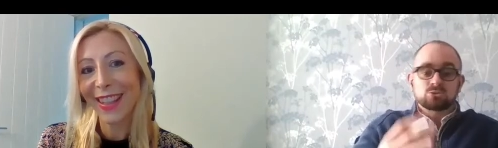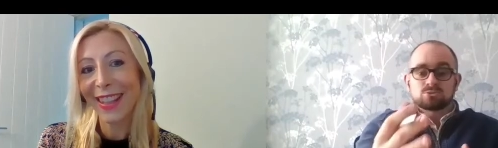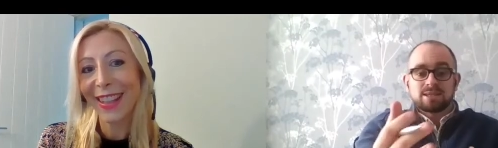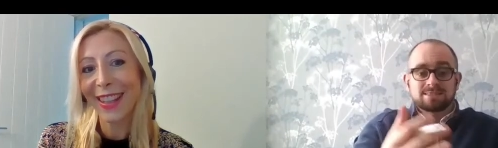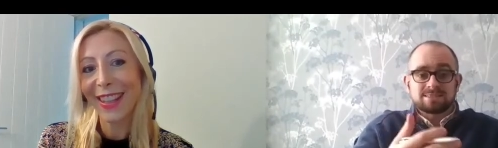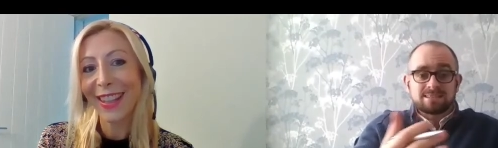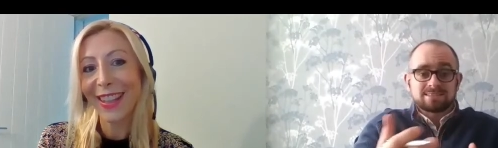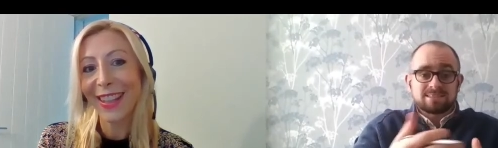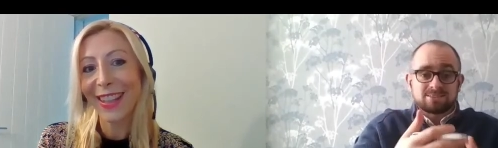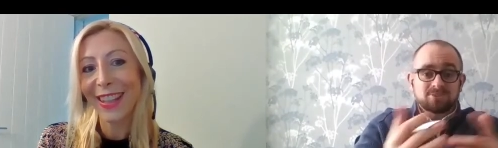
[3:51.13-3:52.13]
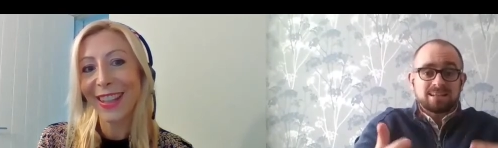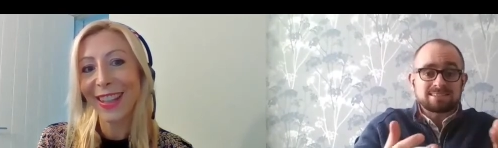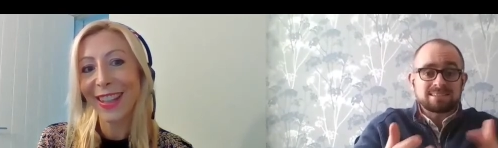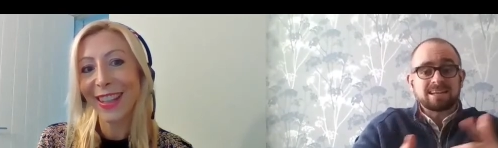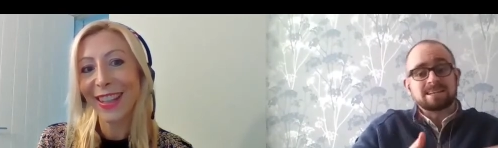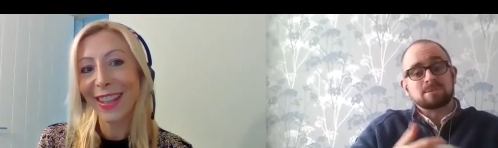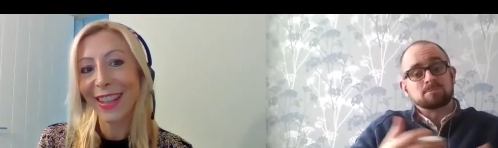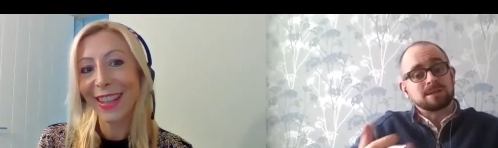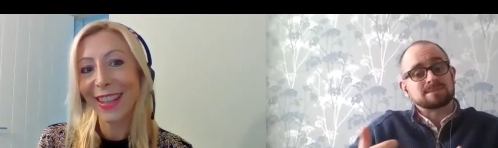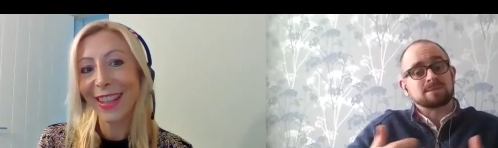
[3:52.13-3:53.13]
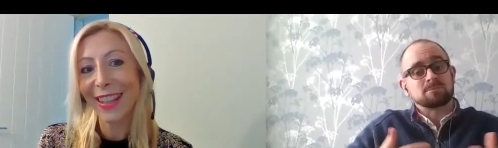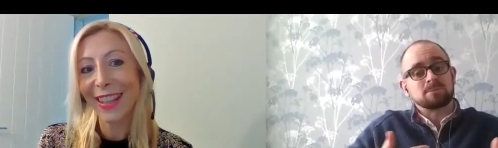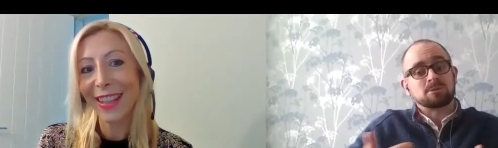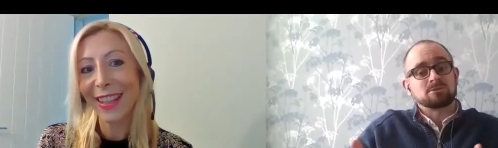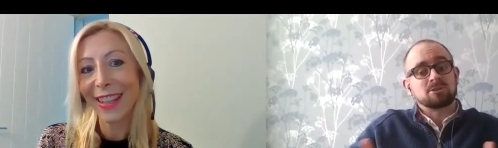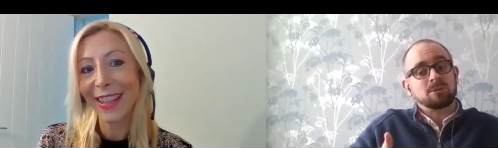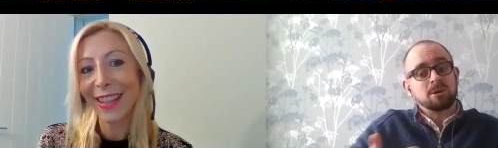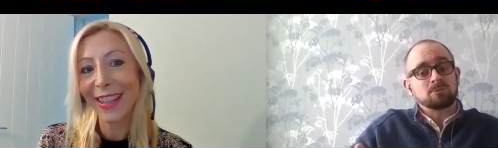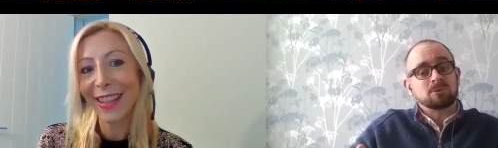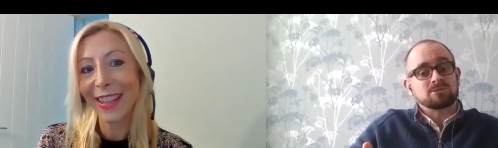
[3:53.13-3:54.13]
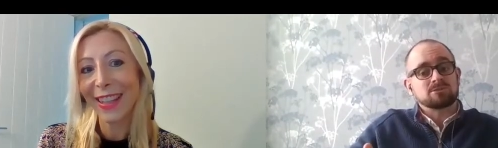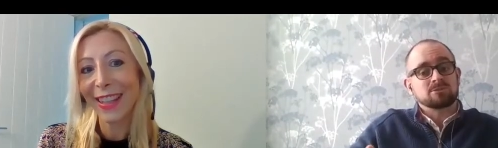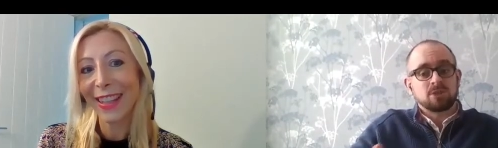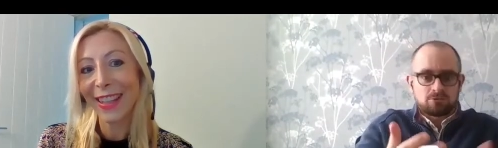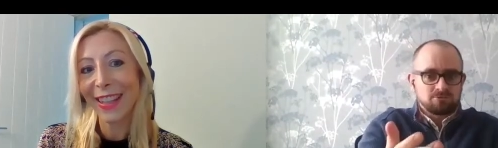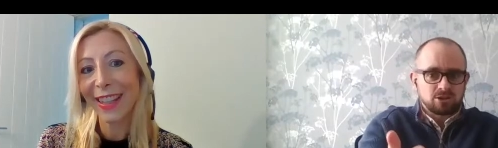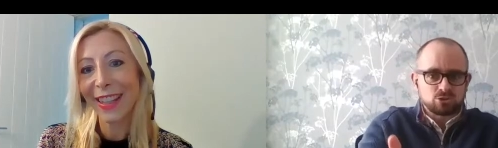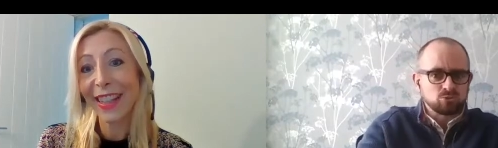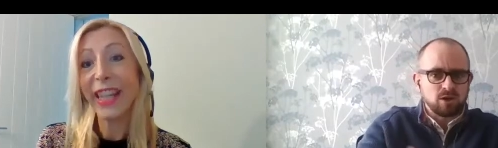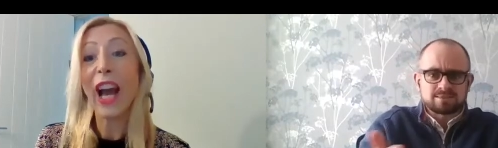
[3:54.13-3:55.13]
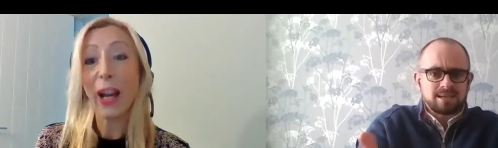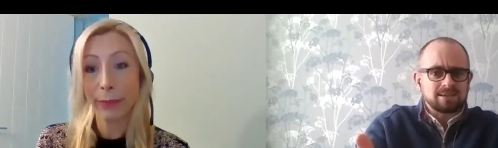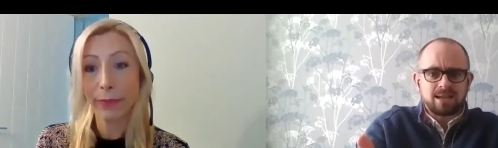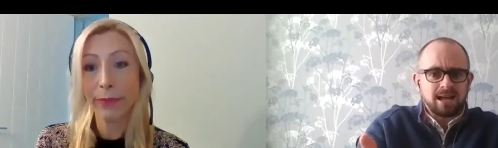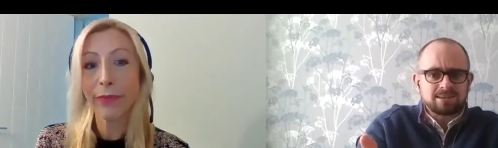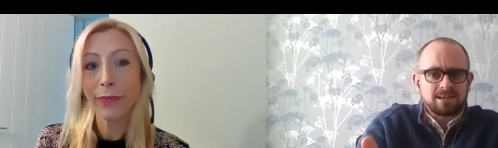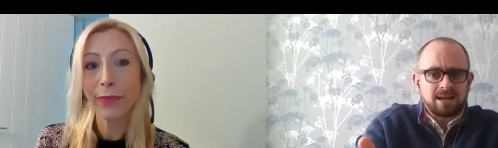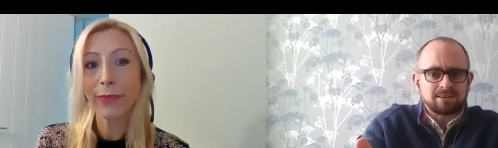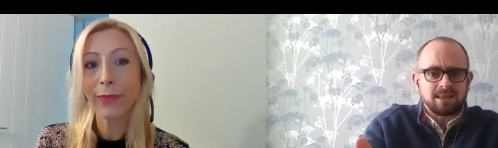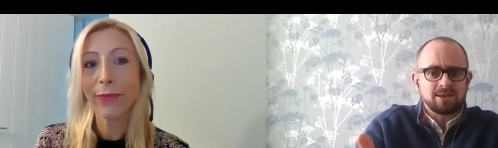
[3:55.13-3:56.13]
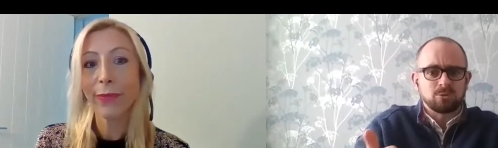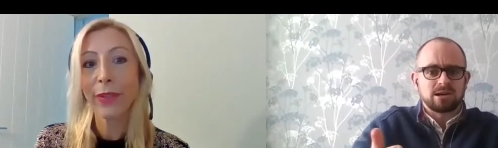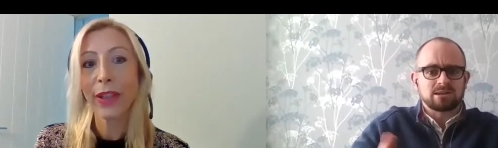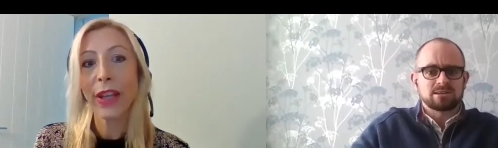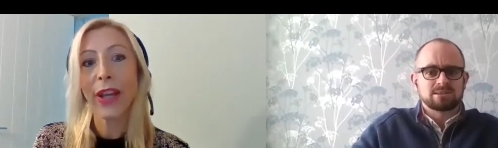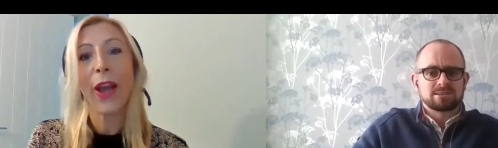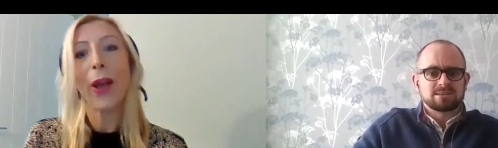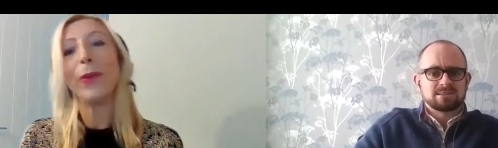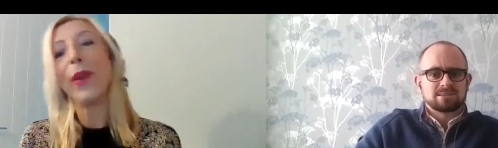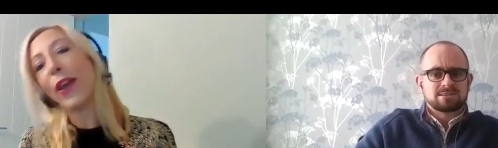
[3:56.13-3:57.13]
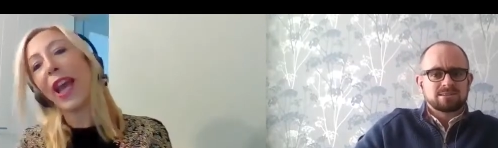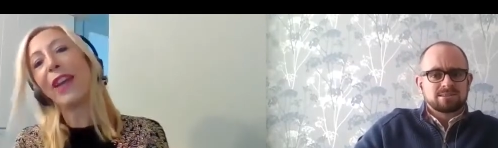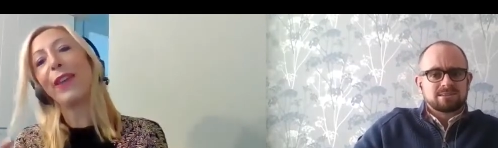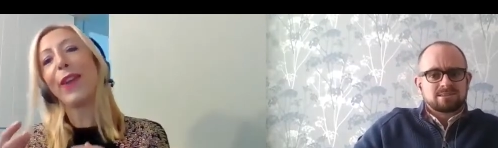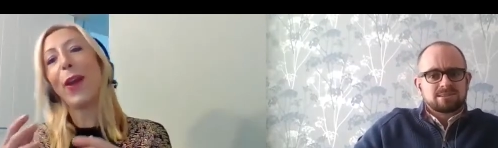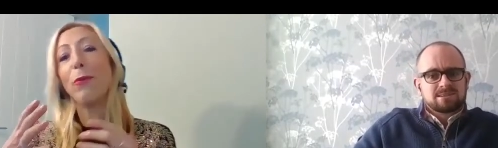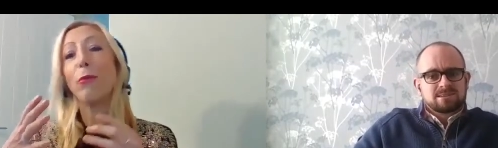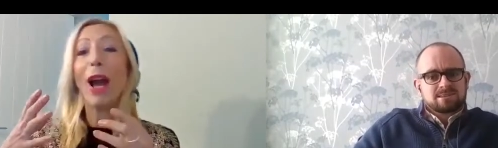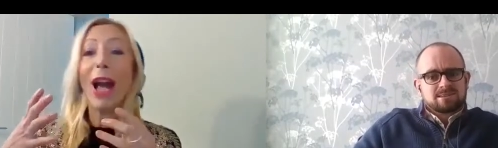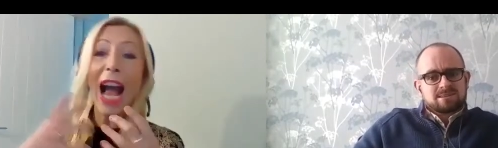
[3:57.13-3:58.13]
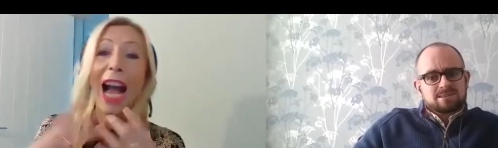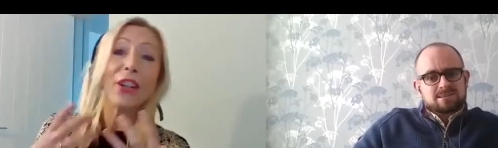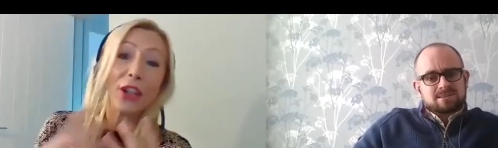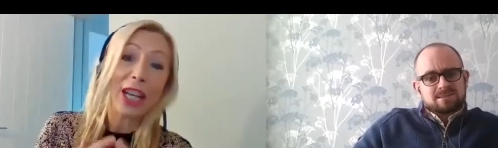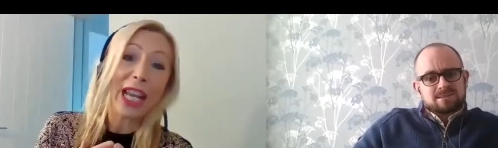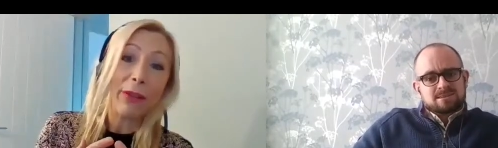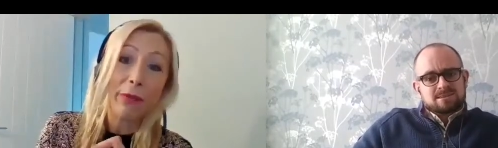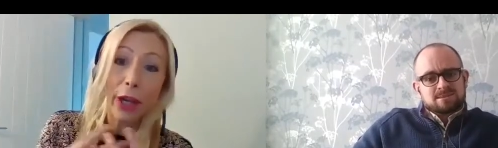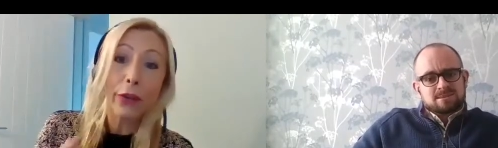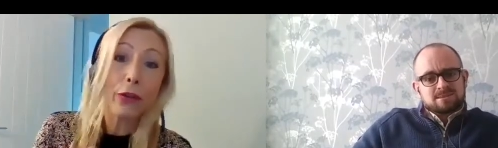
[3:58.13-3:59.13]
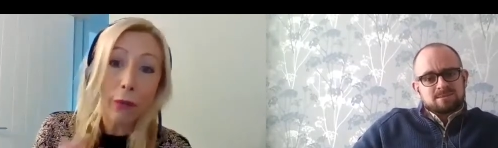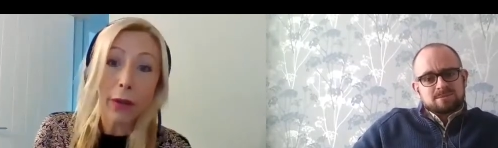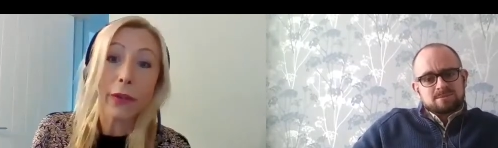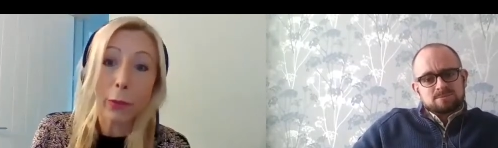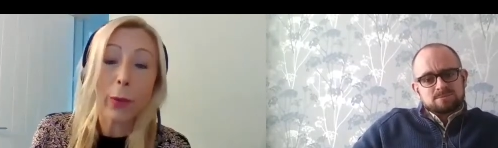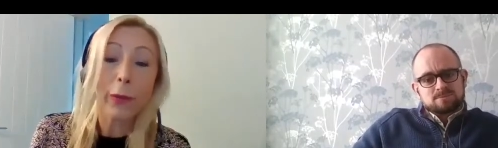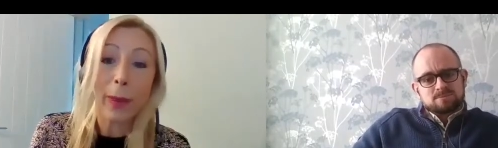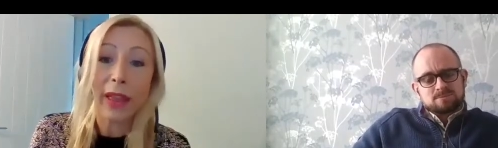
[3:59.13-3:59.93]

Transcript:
Speaker 1: all it's it's it's fascinating the bits that people have come up with. Yeah, virtual runs. Yeah. How, do, how how do they work?
Speaker 2: Okay, so actually, virtual runs have always been a